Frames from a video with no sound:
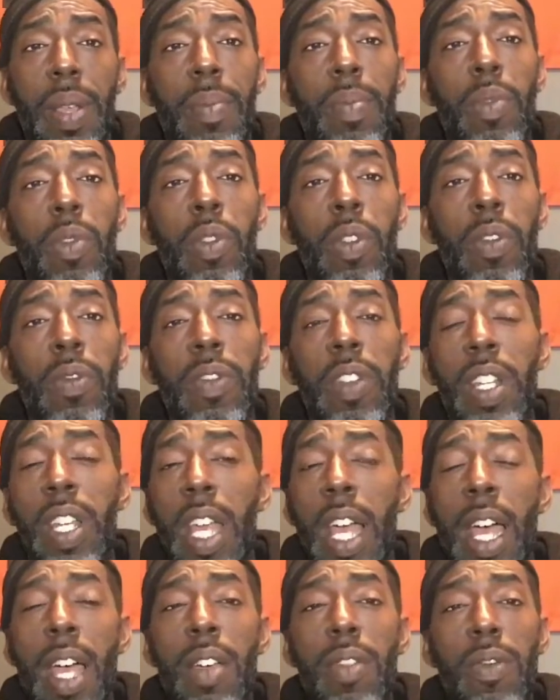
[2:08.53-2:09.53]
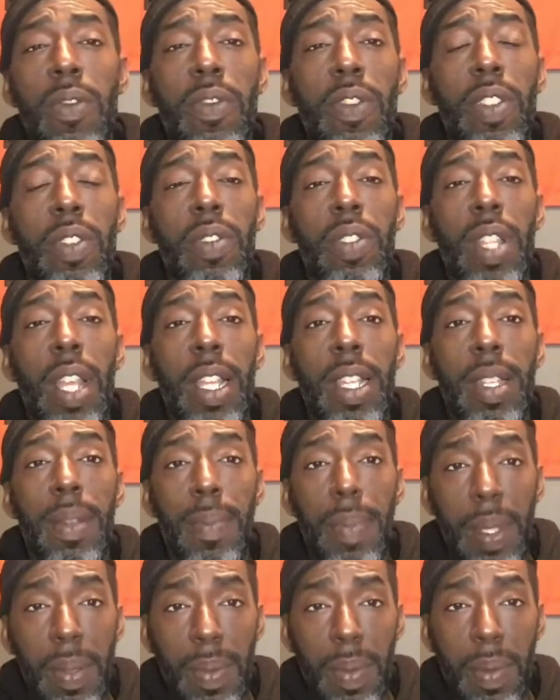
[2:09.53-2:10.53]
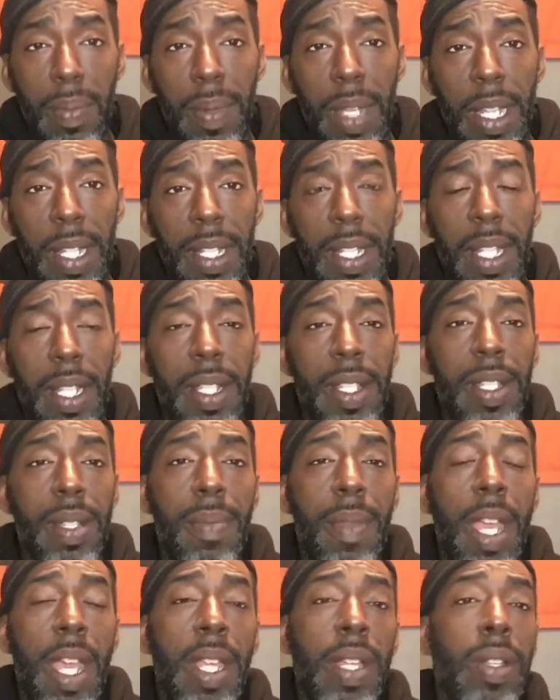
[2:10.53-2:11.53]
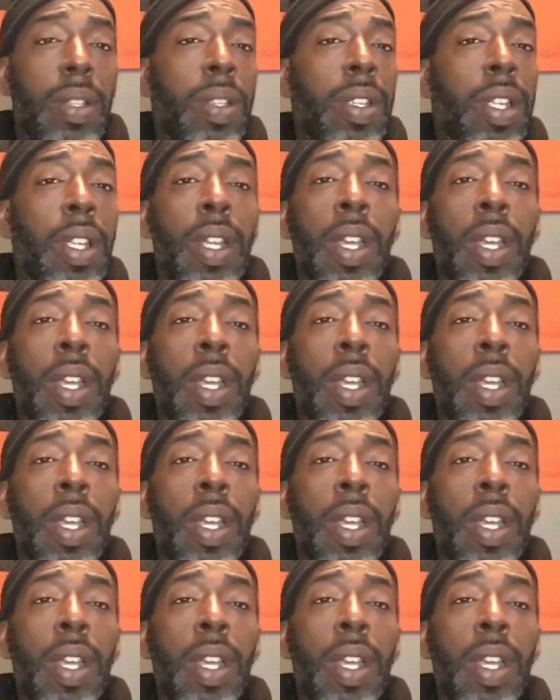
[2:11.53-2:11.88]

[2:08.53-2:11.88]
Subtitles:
I'm more of a guy who feels like the people make things matter.